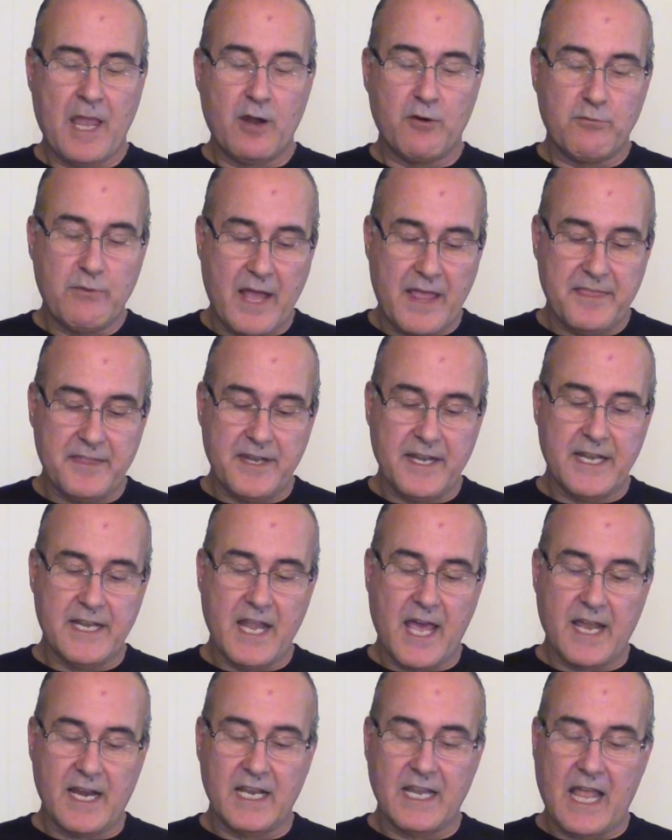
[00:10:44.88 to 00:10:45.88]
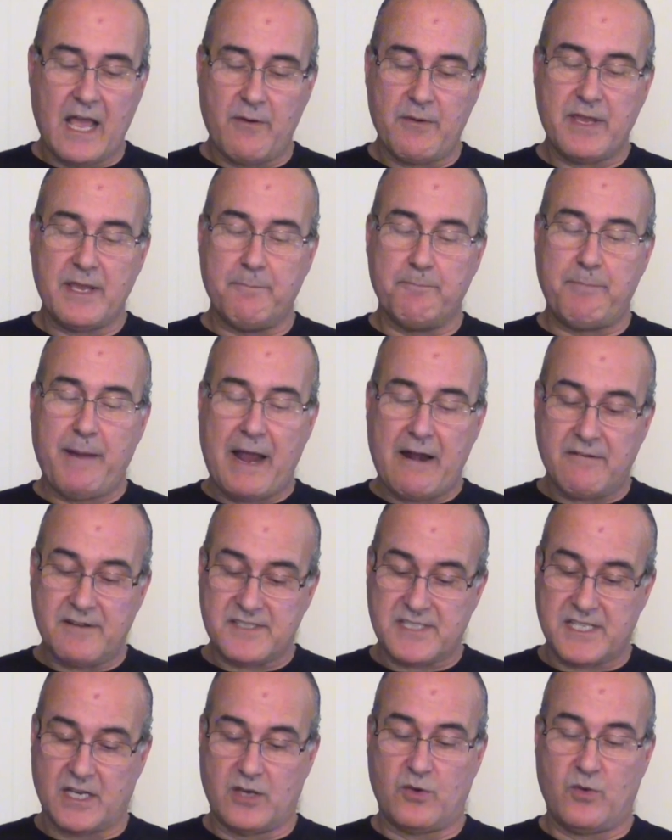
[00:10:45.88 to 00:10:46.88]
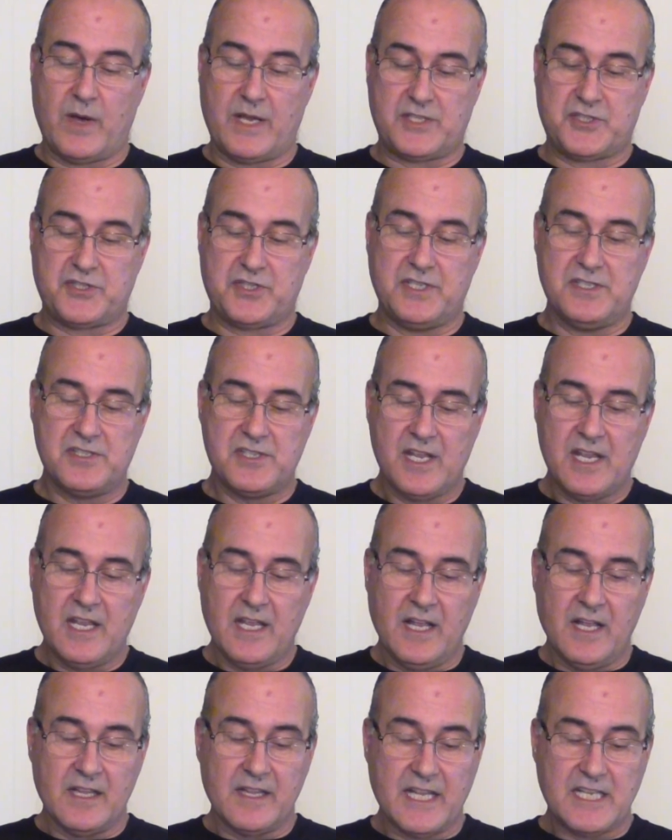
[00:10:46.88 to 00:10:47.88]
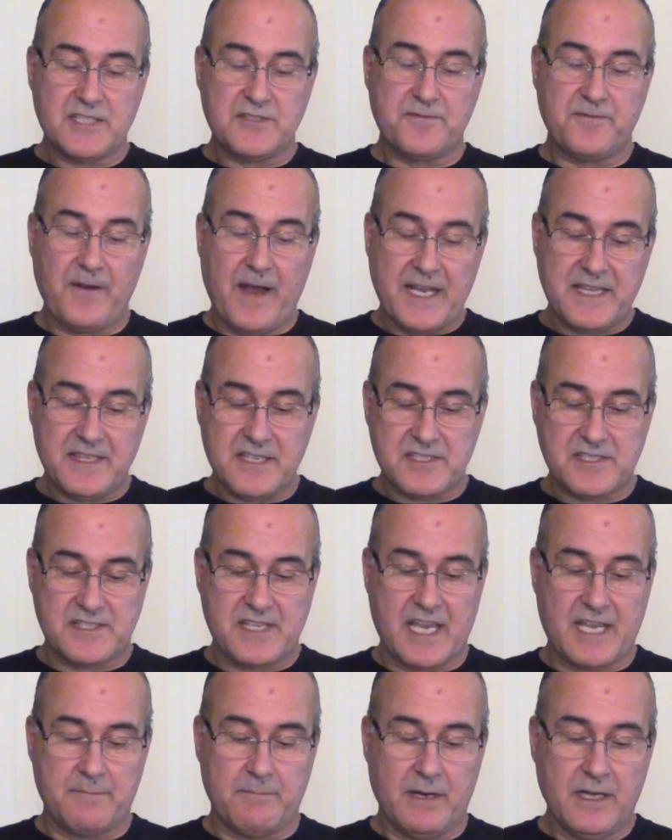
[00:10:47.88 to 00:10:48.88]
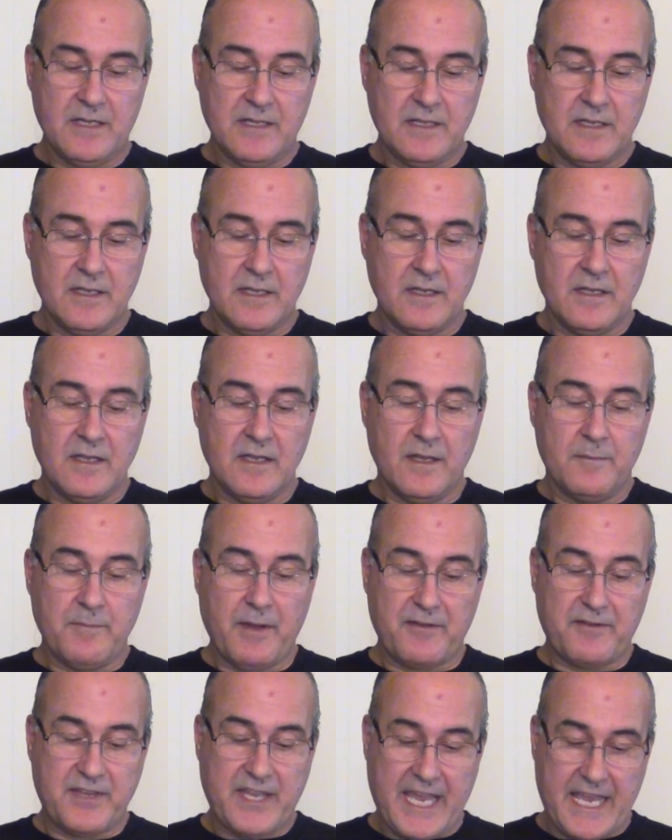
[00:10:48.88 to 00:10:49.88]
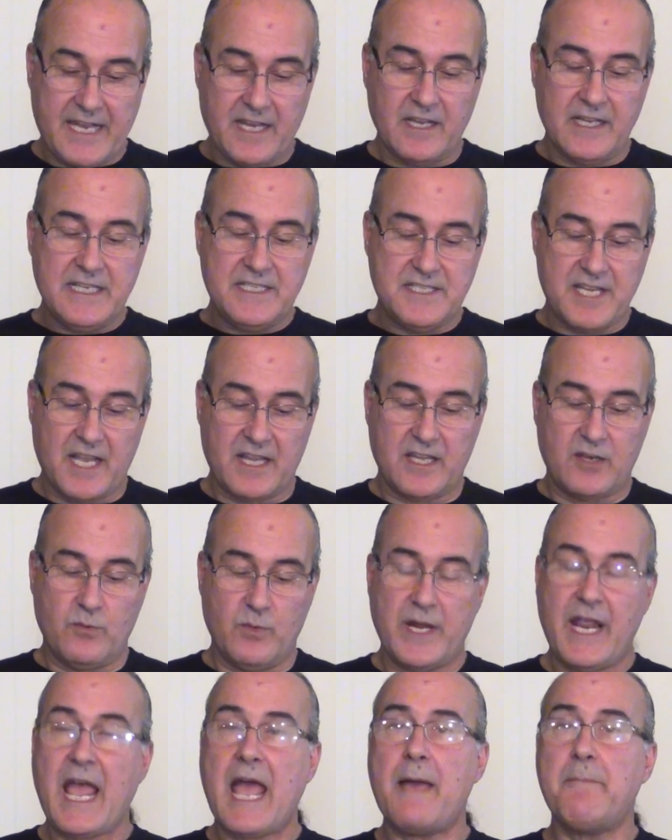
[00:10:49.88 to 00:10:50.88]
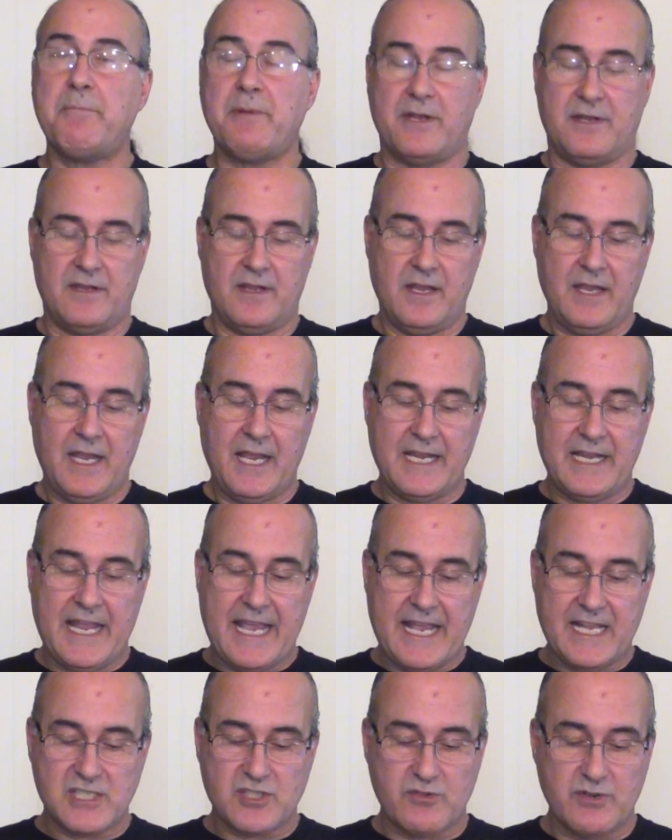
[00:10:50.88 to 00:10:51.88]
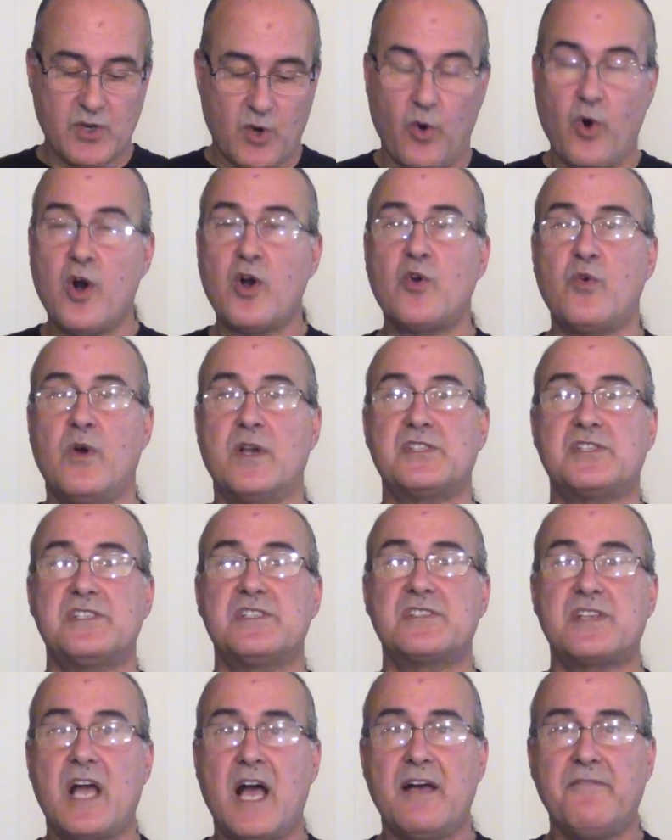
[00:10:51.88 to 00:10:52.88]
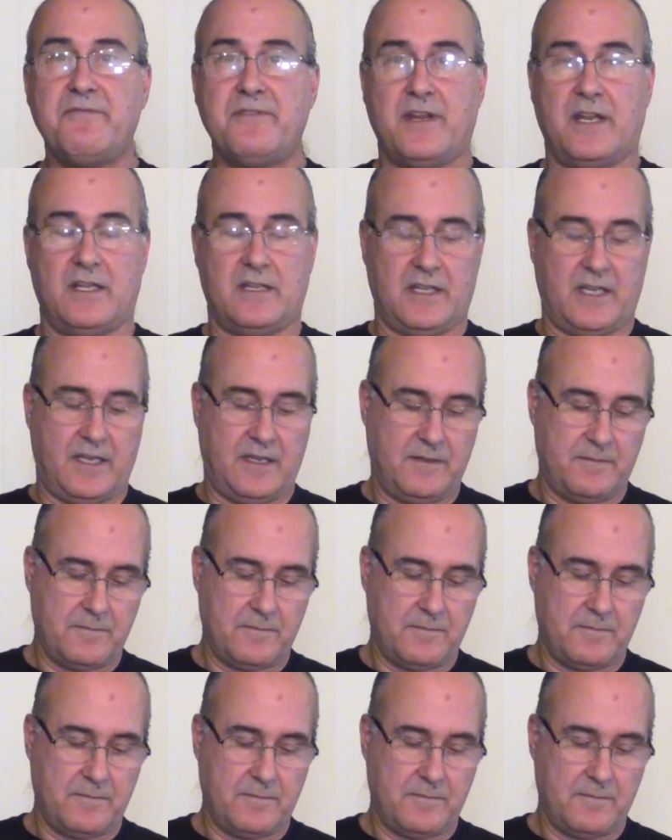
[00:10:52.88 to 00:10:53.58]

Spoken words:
Rather than not allowing embarrassing questions, let's fight the stigma by candidly telling what happened and answering all questions confidently.